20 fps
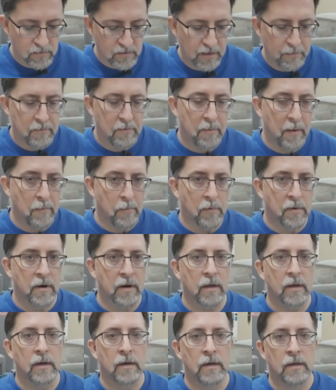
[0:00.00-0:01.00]
she gave me the
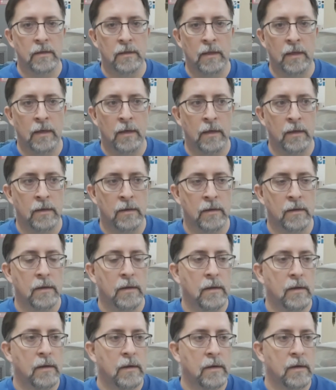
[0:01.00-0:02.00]
paperwork. Then
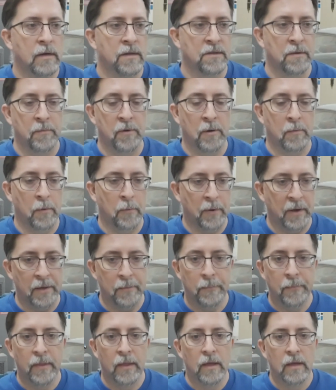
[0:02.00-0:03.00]
sent me on my way.
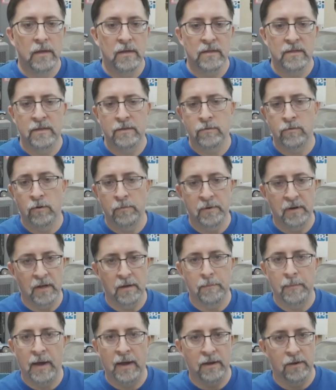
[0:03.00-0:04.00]
Told me to
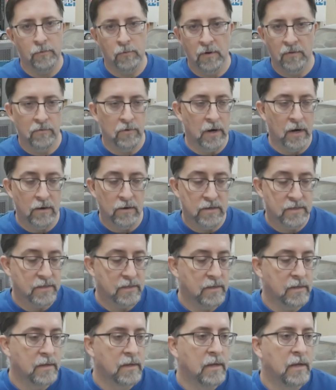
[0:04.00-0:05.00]
come back in 24 hours.
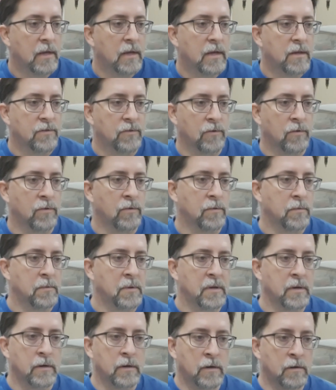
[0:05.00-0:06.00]
So
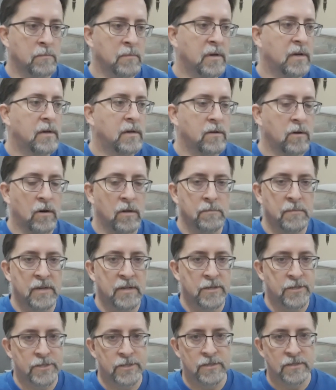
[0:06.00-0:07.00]
went home, called my
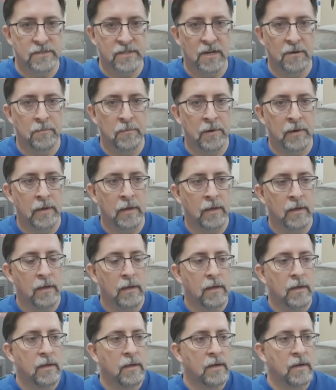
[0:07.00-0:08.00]
insurance company.
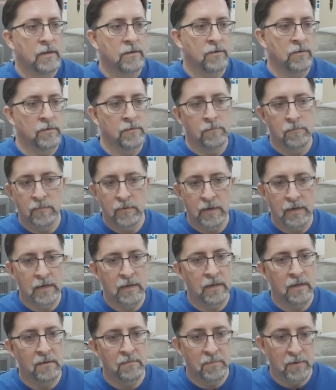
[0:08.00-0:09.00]
I told them I
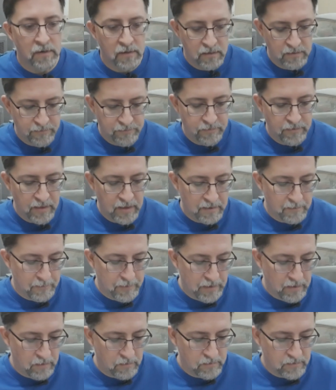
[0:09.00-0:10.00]
needed a bond for that
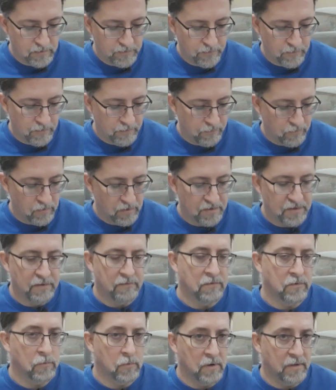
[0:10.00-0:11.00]
amount for the
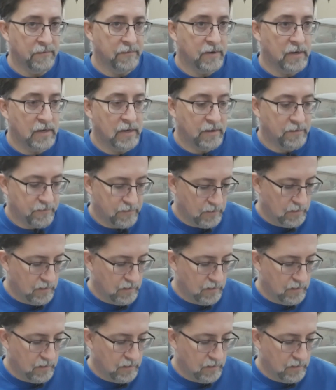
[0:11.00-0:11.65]
$47.25.